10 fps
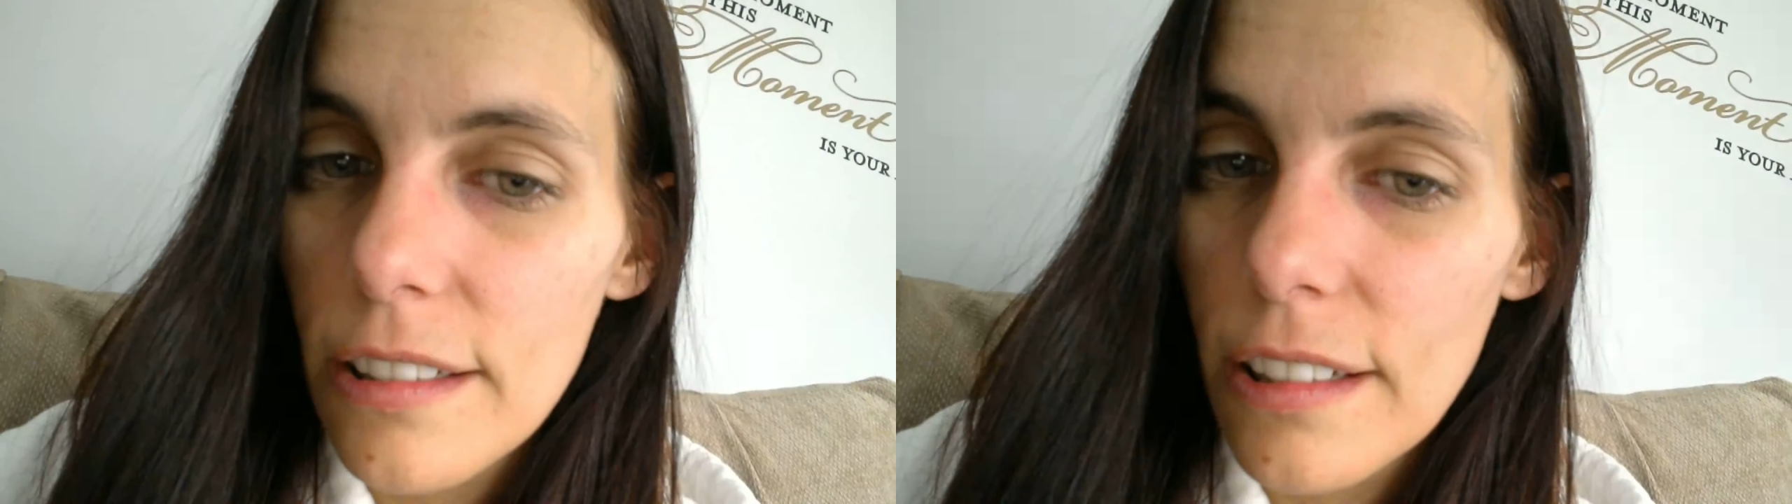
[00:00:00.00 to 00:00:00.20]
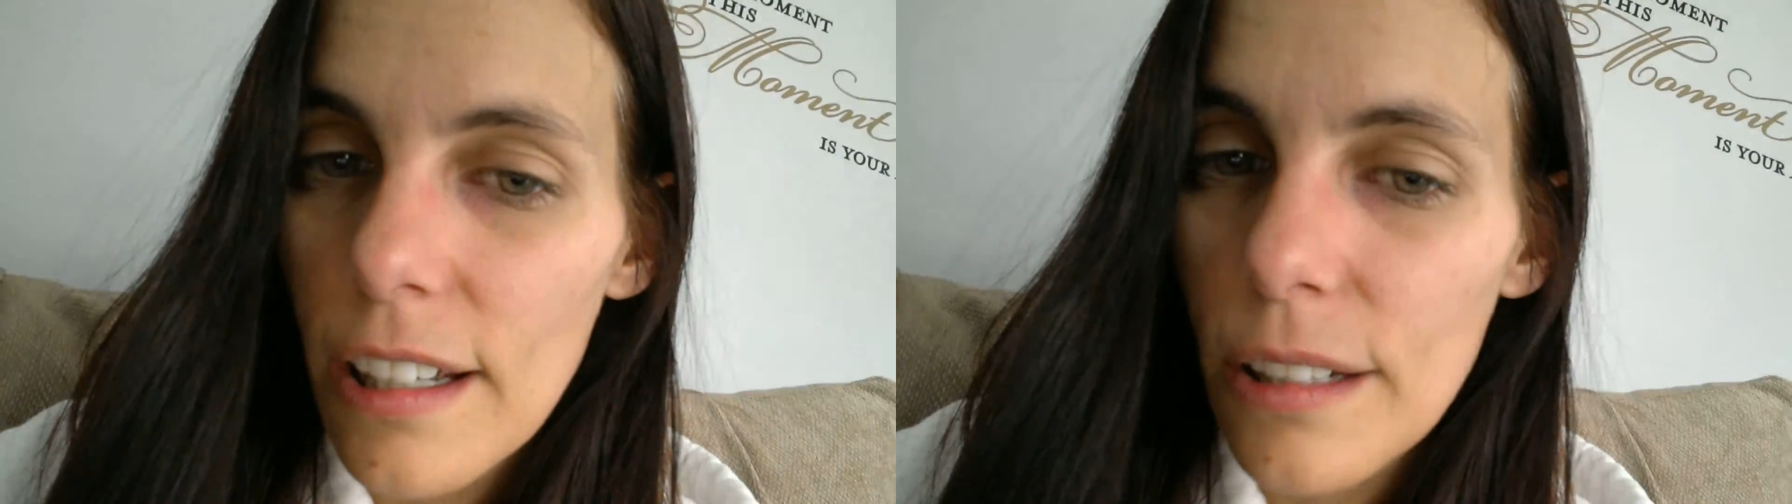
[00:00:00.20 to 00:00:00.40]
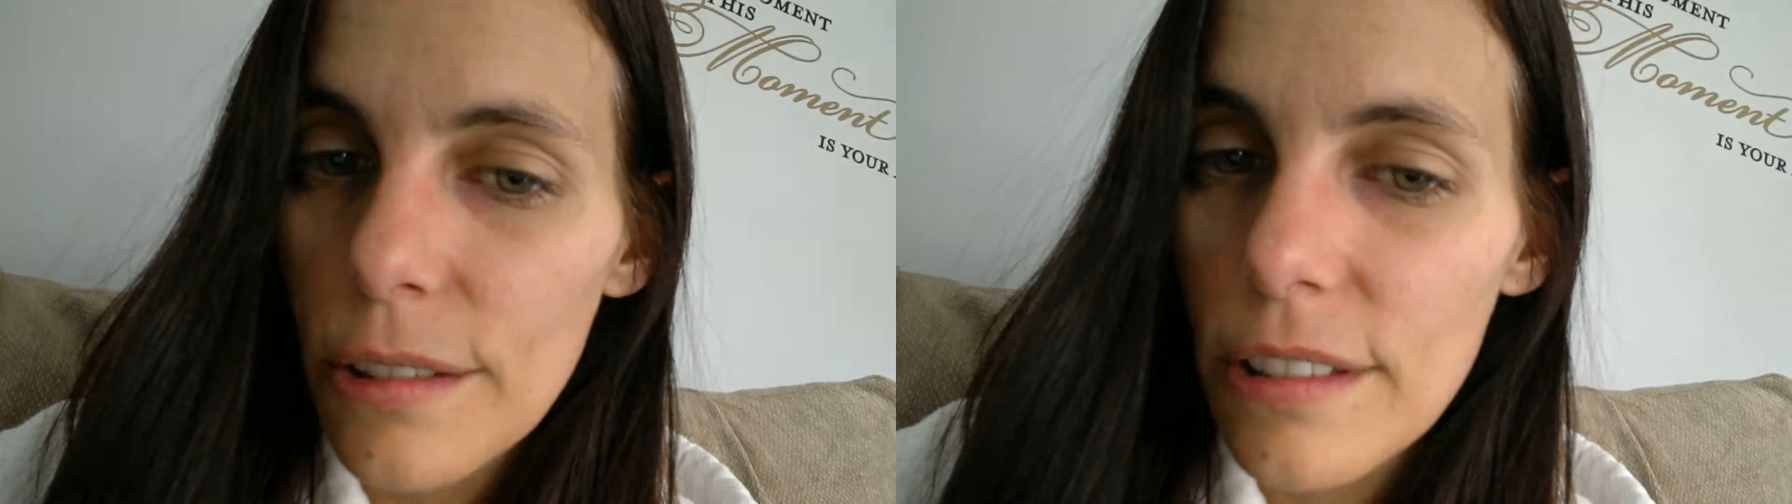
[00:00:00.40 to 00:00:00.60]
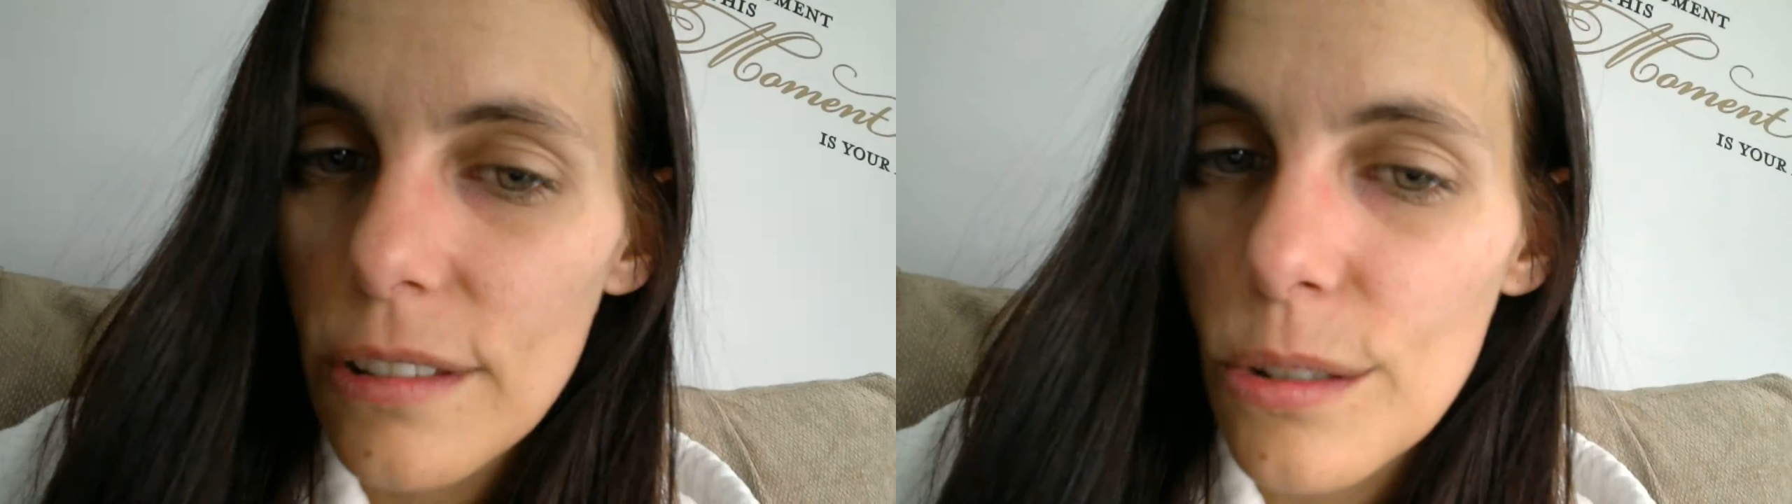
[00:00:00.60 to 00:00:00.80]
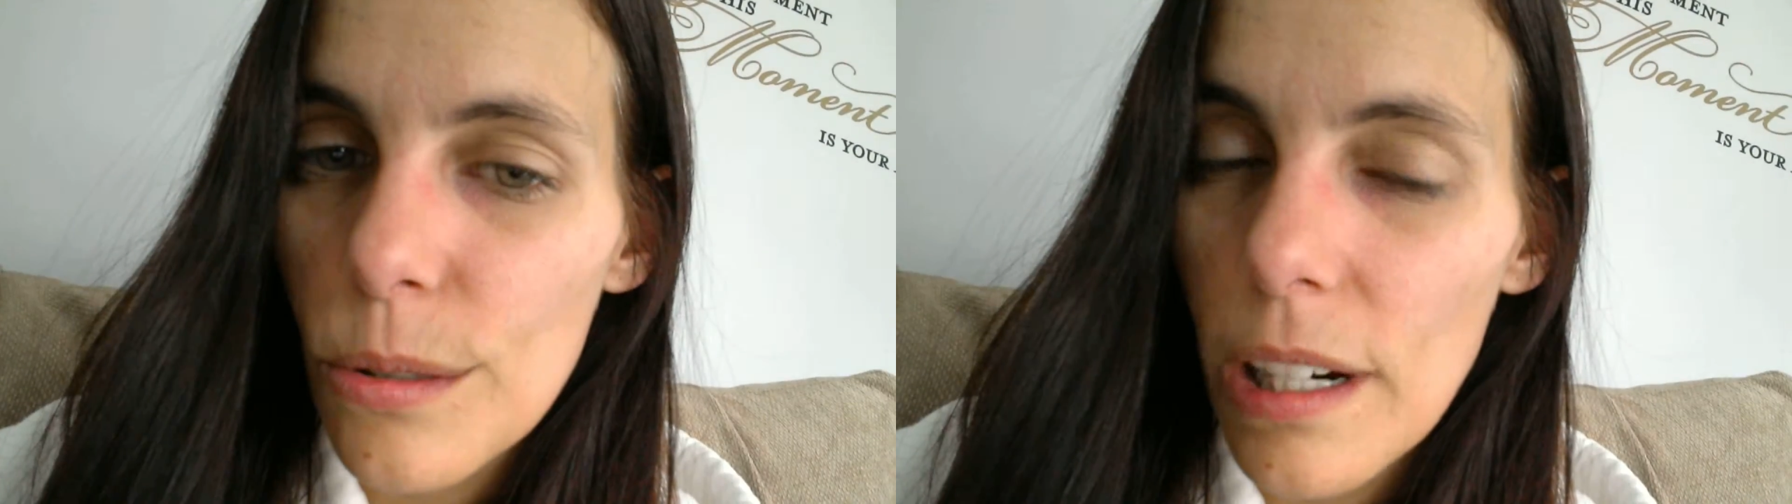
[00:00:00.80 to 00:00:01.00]
Look how
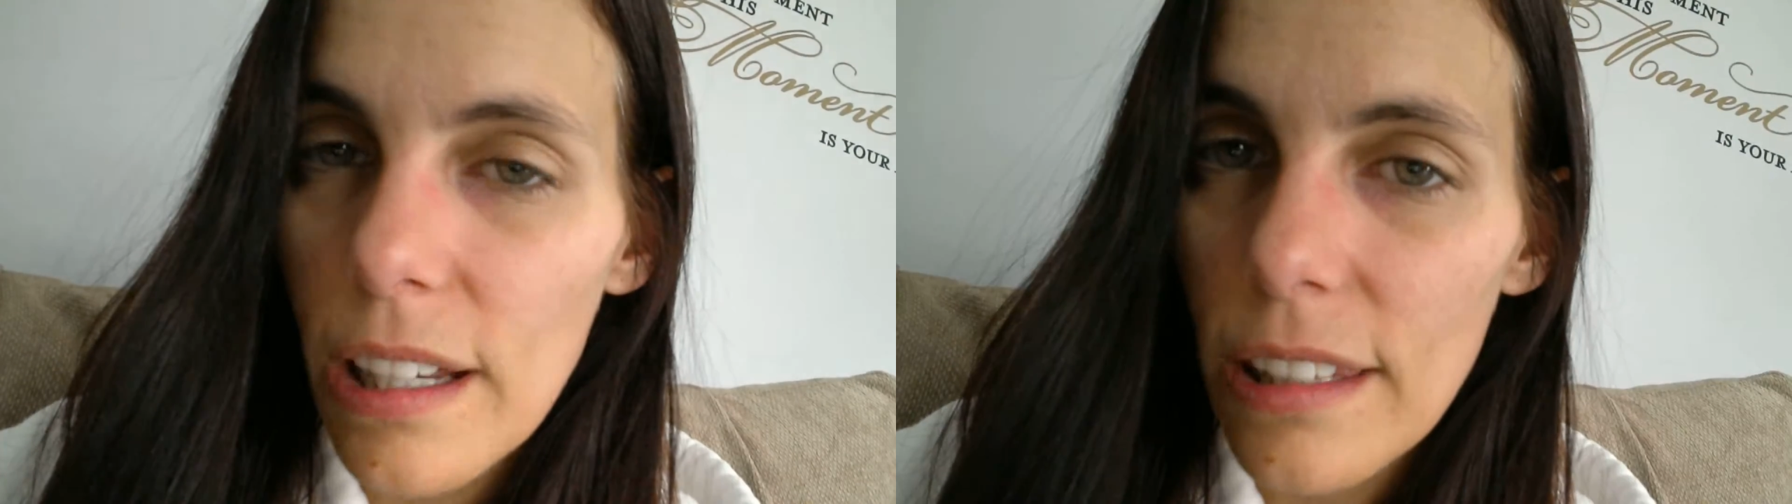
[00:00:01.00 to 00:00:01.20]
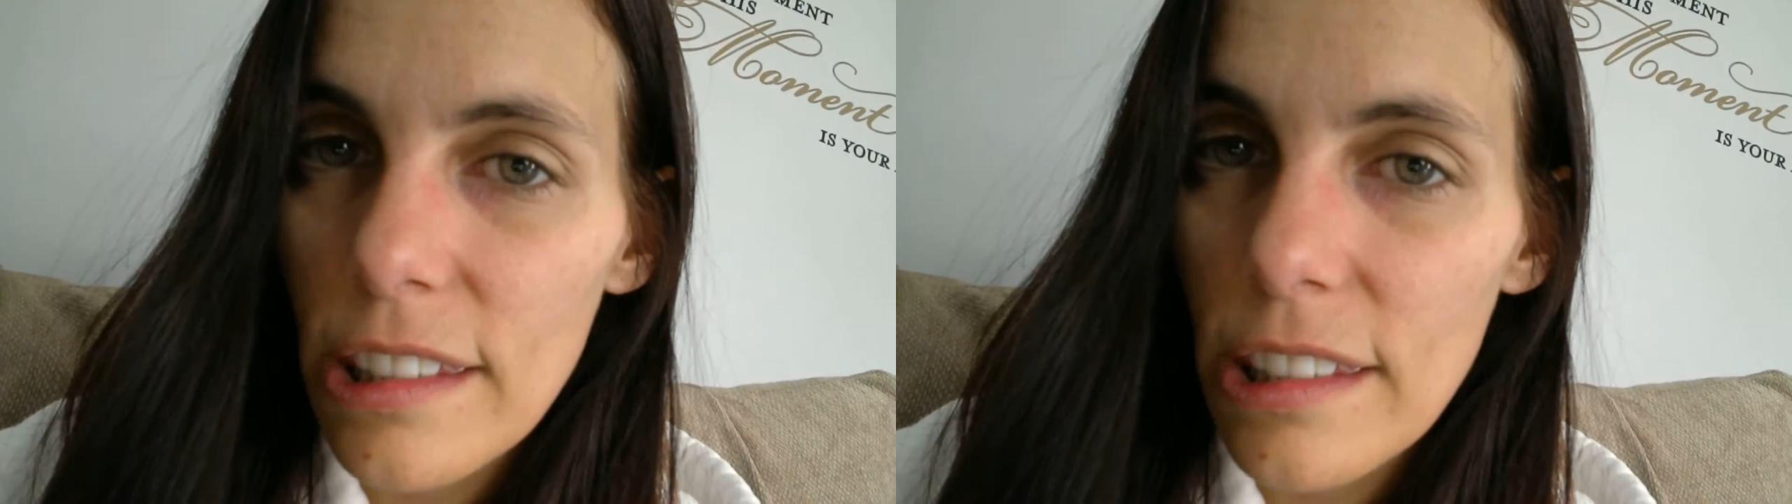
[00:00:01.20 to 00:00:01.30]
dry the